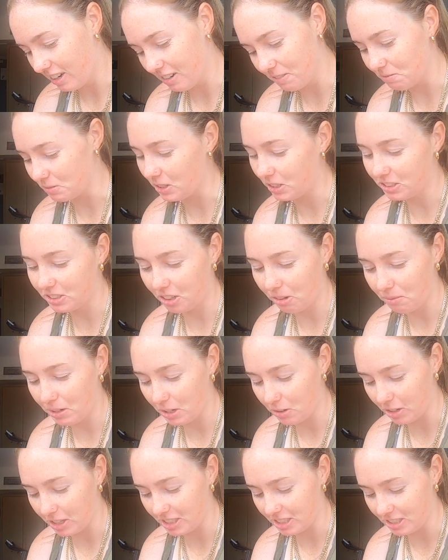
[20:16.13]
got so many
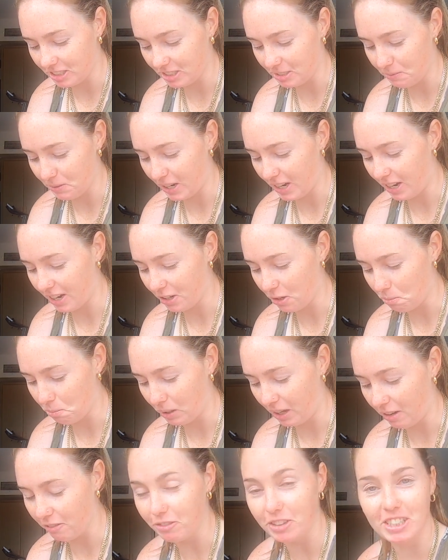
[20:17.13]
questions about, are you
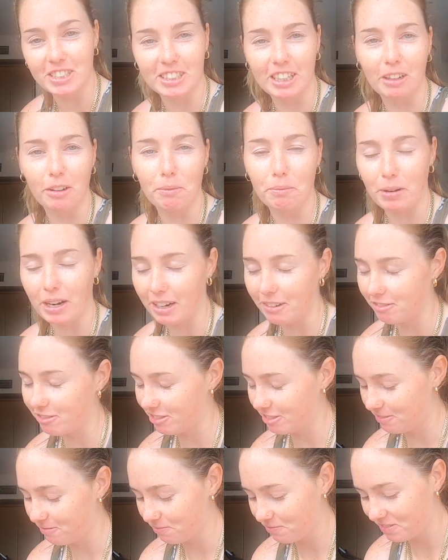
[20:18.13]
playing for the Southern Brave?
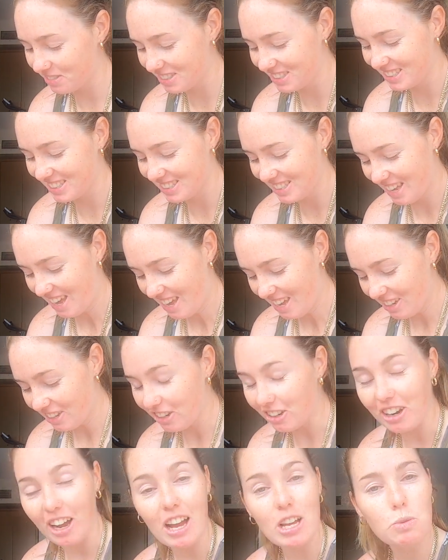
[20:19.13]

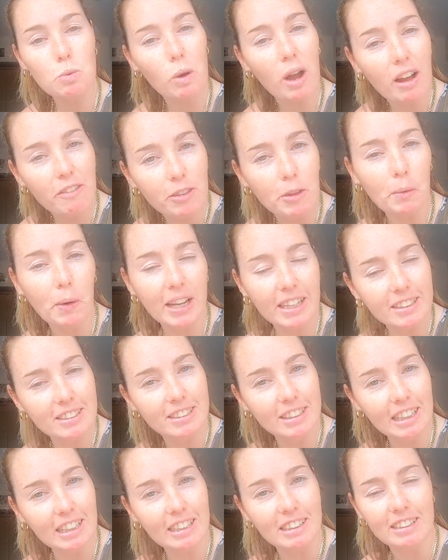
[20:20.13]
You guys will have to wait and
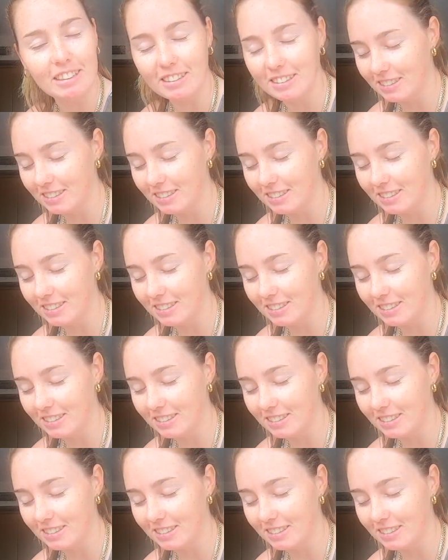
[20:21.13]
see.